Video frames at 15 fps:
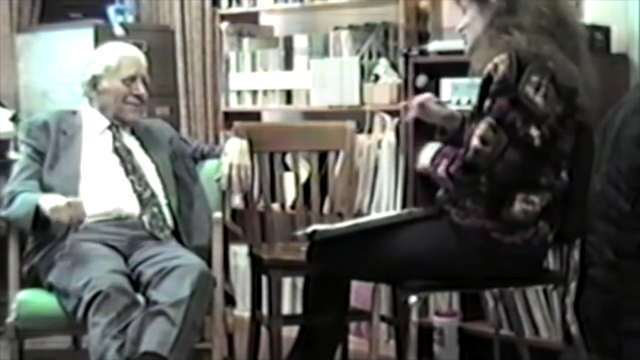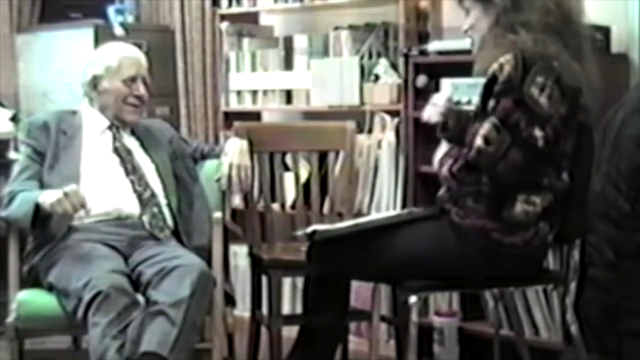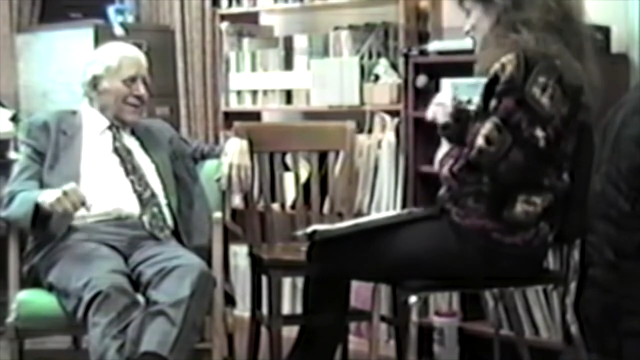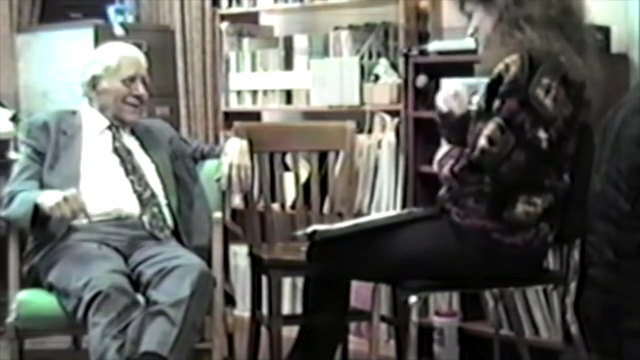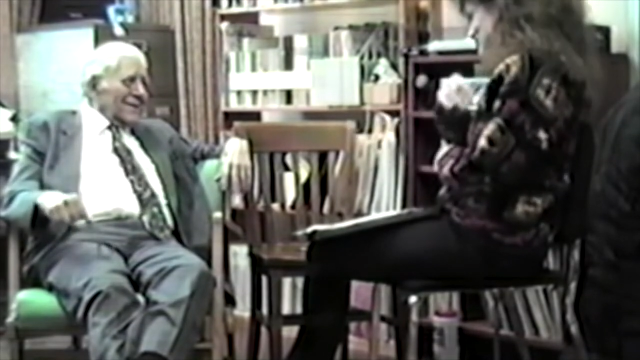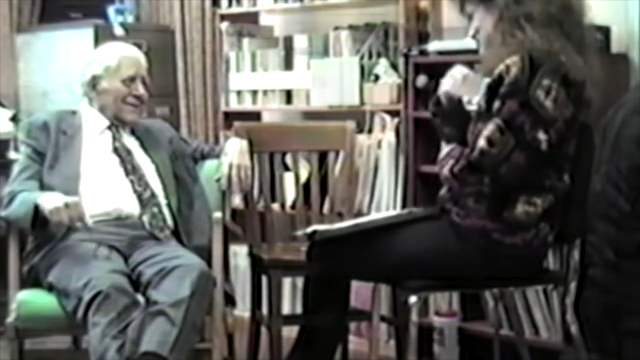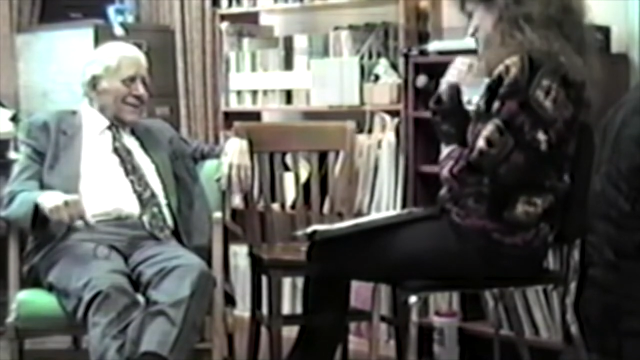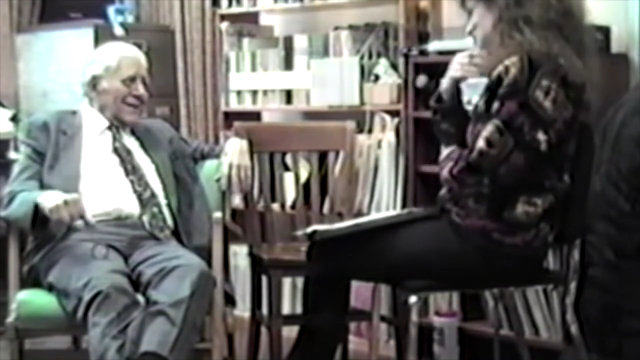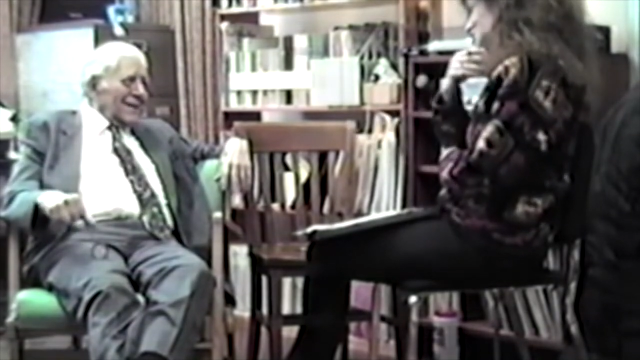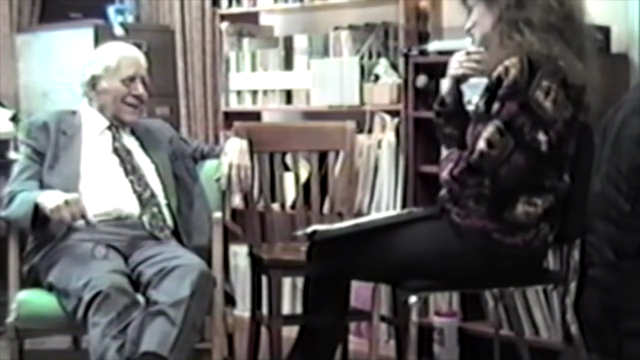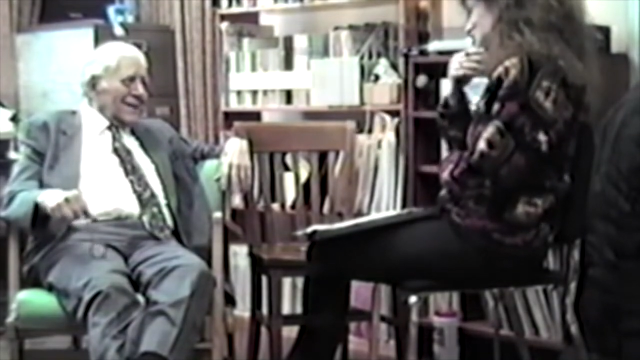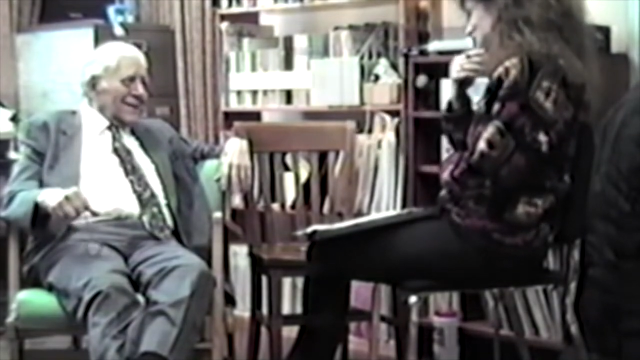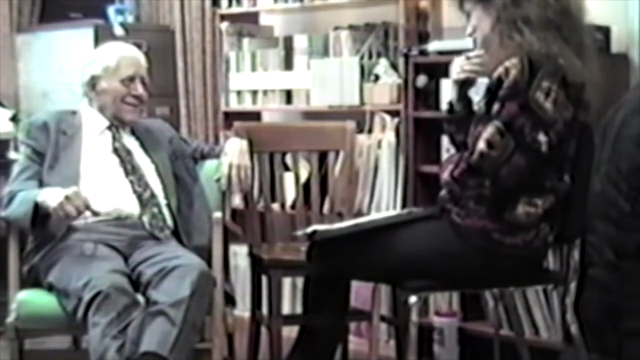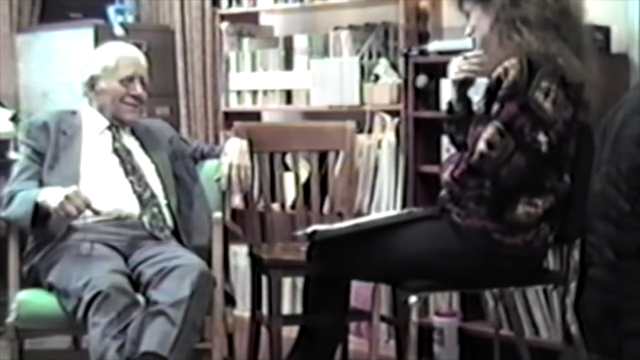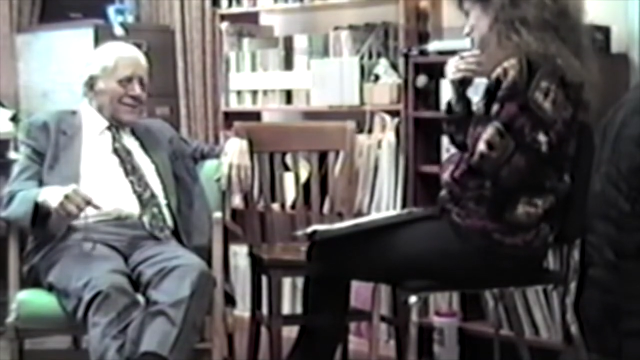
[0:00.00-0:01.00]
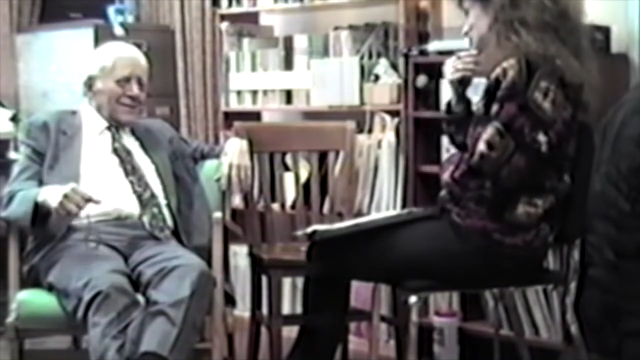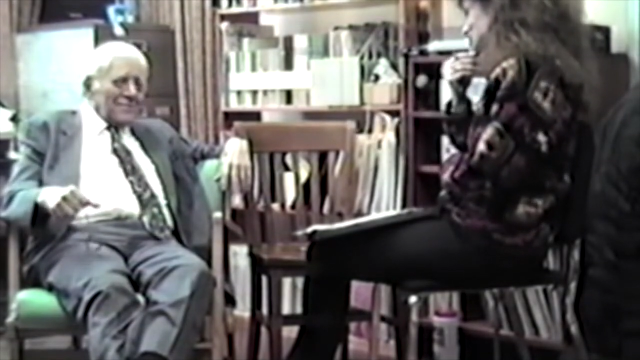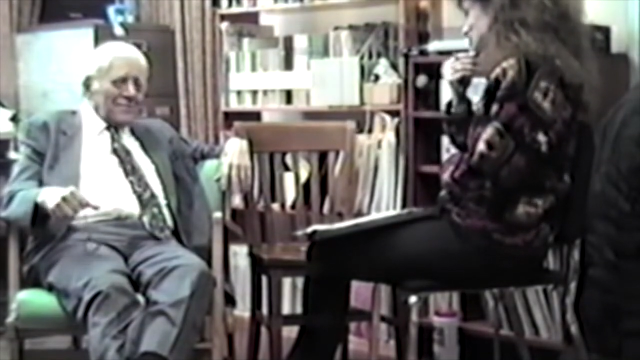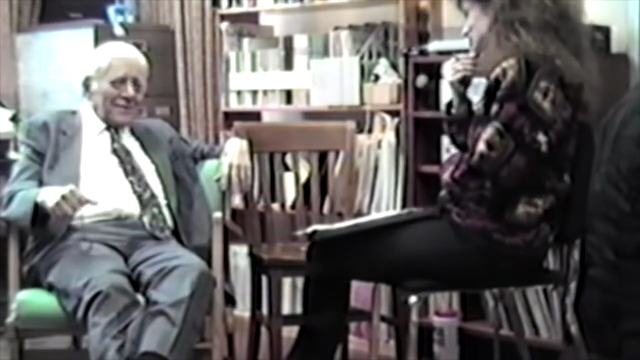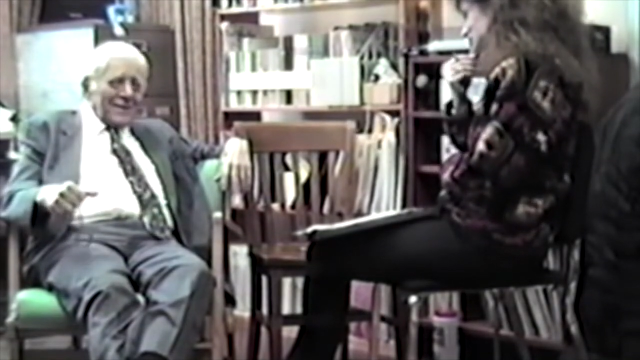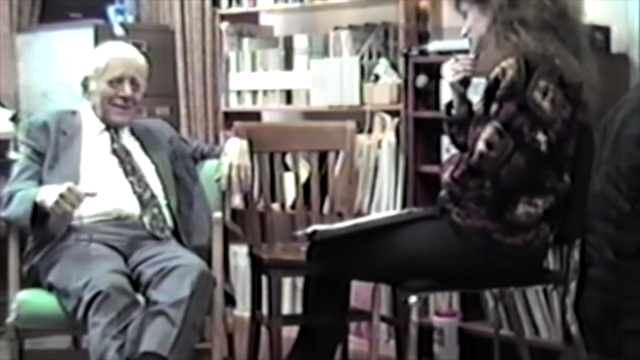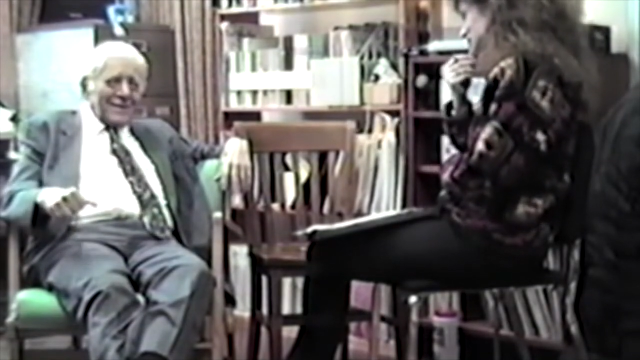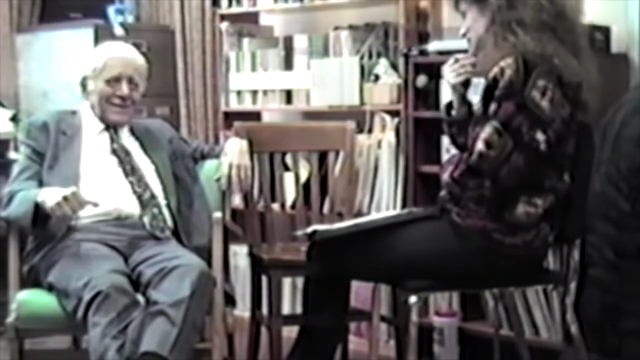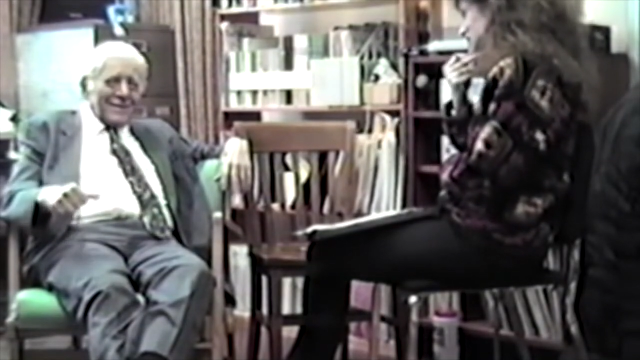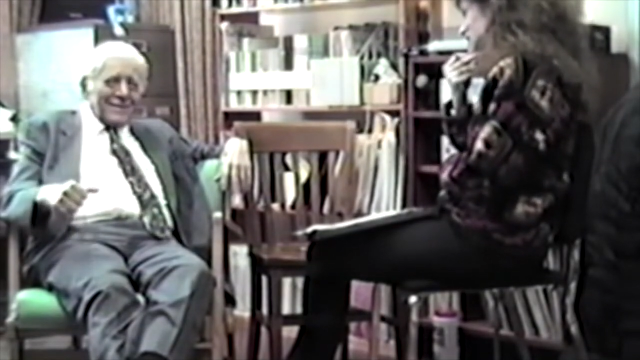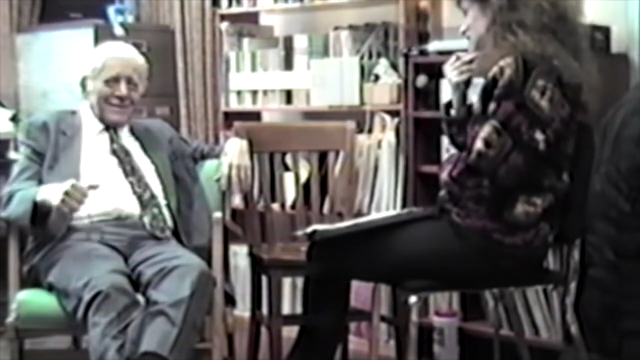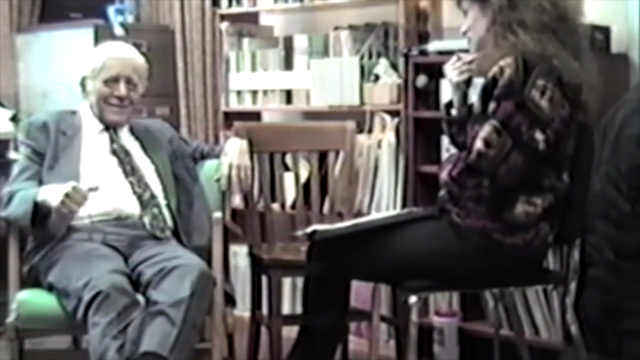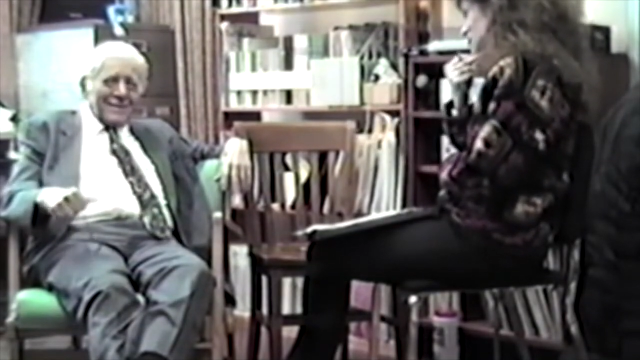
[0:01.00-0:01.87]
Yeah, exactly. With a grandeur.